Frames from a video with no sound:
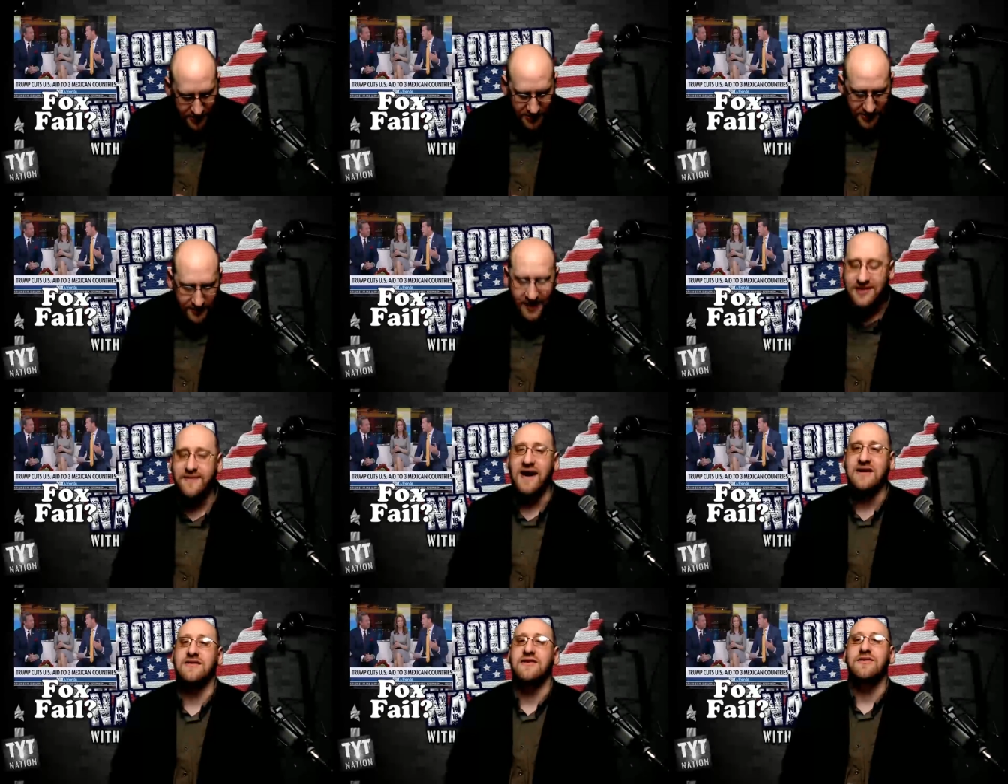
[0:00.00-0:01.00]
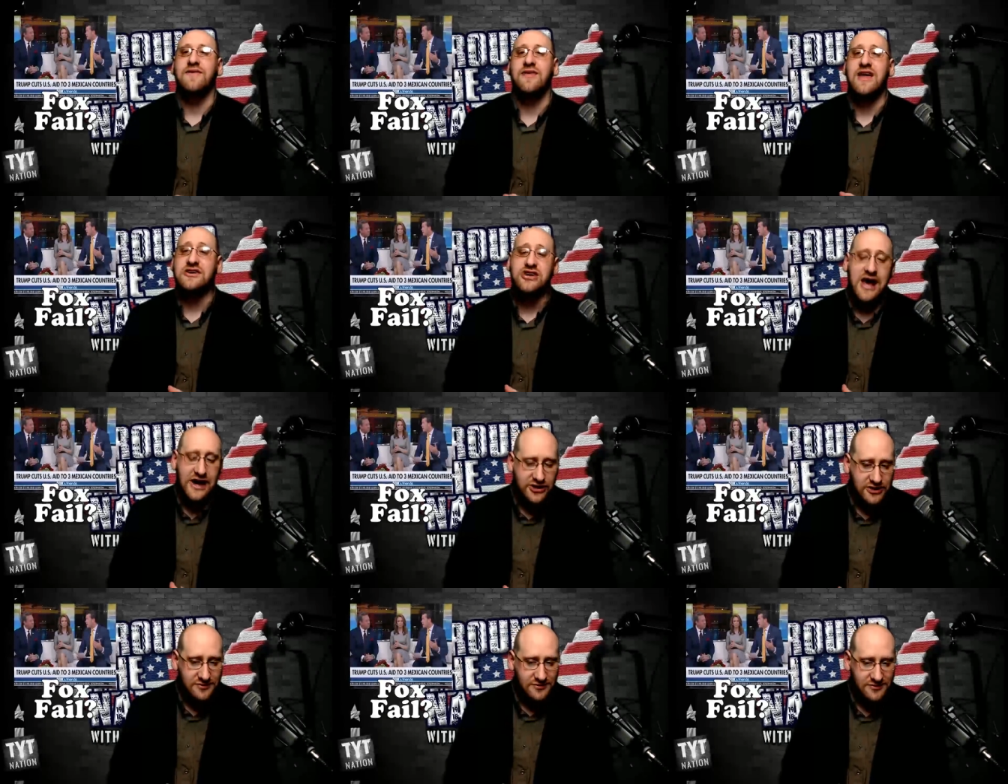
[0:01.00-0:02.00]
Thanks, Fox News, for the
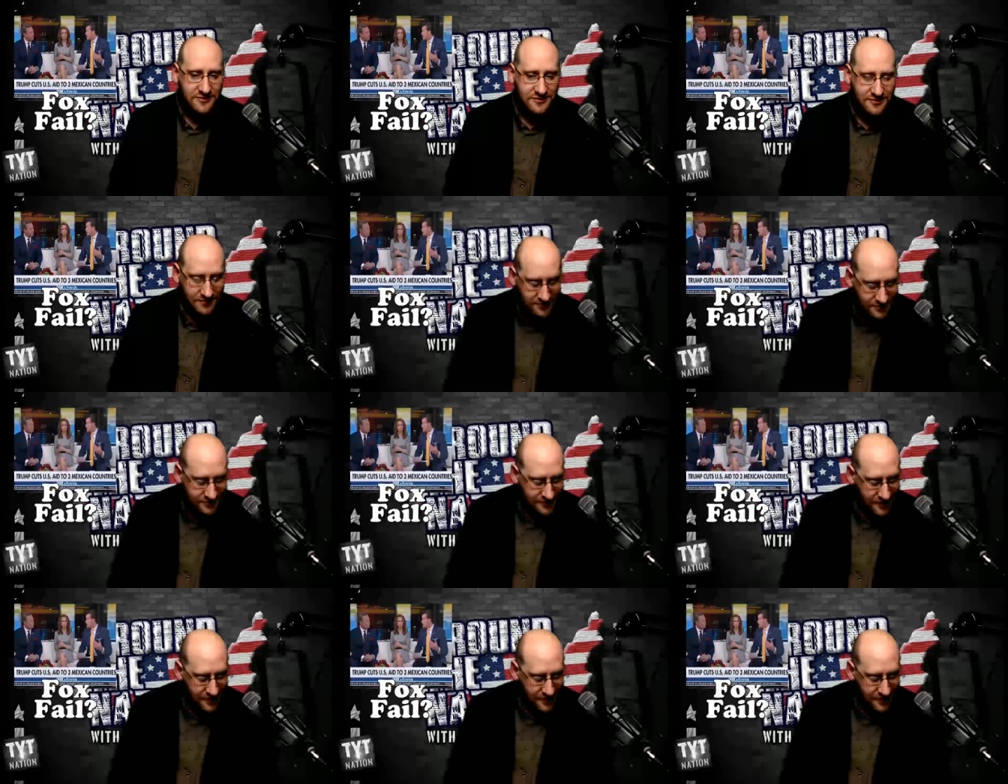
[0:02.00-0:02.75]
education. Mm.